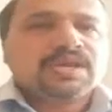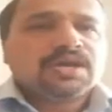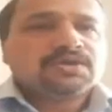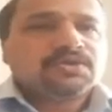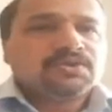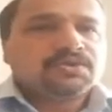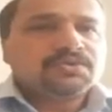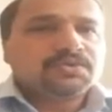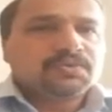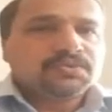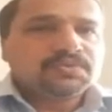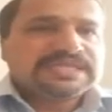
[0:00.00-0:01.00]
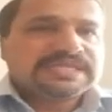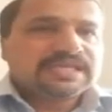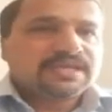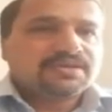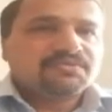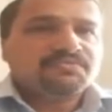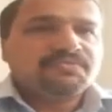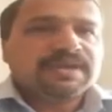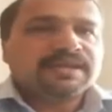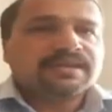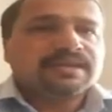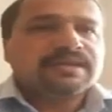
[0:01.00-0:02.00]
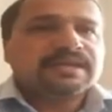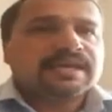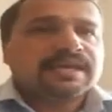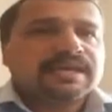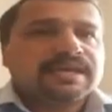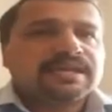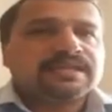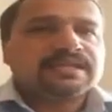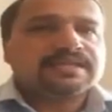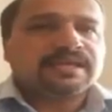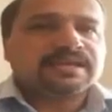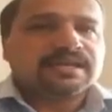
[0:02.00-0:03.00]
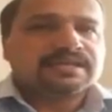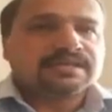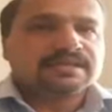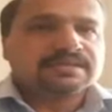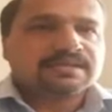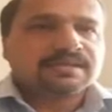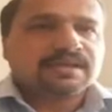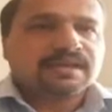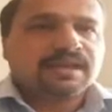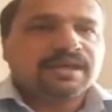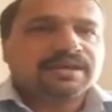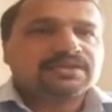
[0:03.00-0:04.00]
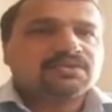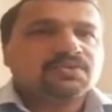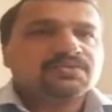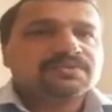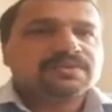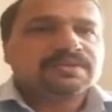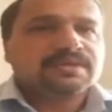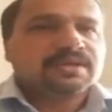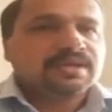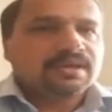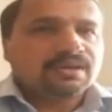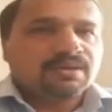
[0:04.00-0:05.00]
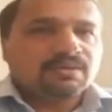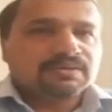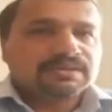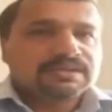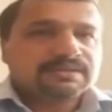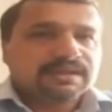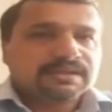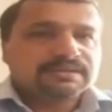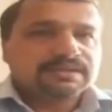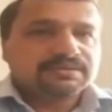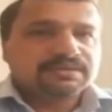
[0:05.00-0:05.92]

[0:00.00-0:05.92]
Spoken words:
do not use when in the sentences like those on the slide.